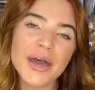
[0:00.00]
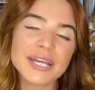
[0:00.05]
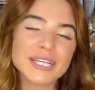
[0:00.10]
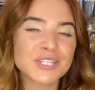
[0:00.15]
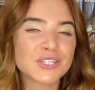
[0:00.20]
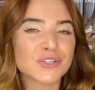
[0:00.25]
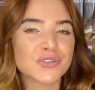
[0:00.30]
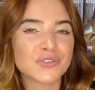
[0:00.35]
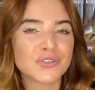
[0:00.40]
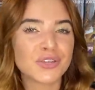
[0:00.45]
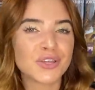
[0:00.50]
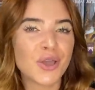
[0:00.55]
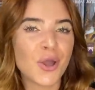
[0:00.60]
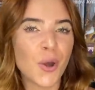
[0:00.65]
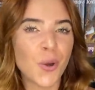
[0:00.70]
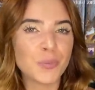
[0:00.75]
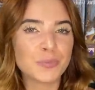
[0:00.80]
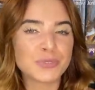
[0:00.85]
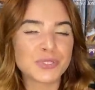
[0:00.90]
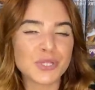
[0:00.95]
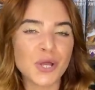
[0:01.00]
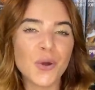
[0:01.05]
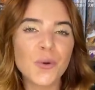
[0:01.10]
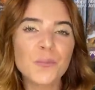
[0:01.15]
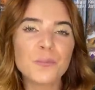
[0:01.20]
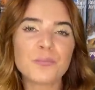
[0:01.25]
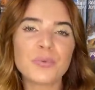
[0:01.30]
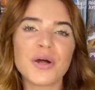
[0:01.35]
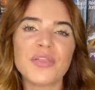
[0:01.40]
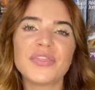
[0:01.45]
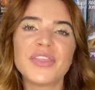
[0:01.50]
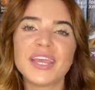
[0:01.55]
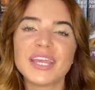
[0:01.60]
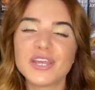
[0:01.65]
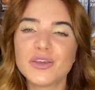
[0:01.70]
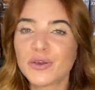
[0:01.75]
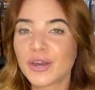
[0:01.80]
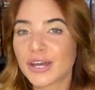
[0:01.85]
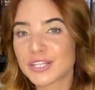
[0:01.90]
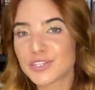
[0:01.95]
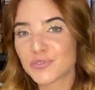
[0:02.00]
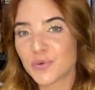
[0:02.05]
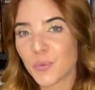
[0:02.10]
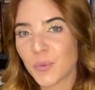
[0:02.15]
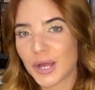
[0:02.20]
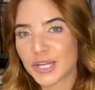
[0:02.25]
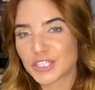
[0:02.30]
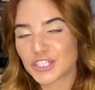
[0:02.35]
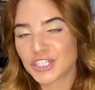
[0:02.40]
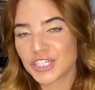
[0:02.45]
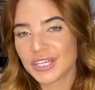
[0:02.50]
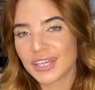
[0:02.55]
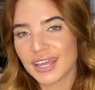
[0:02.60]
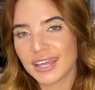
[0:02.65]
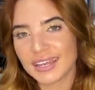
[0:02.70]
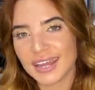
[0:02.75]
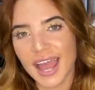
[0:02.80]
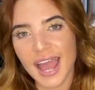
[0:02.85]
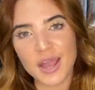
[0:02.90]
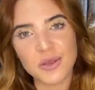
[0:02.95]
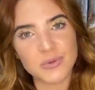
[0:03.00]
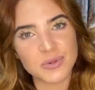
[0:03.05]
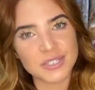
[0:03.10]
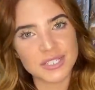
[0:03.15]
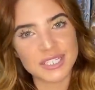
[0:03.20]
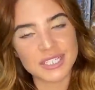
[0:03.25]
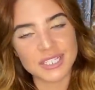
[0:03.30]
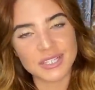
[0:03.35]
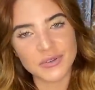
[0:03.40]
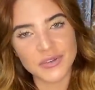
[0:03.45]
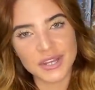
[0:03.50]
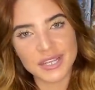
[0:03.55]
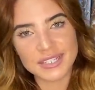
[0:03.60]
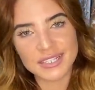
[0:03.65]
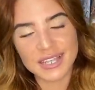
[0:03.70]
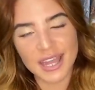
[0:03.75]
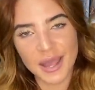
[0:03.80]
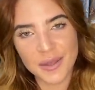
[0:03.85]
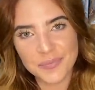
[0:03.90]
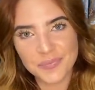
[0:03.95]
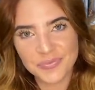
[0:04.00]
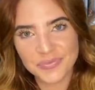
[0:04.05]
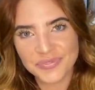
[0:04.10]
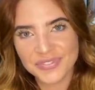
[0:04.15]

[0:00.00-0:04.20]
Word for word: I certainly hope so. But thank you guys for watching, and I will see you next time.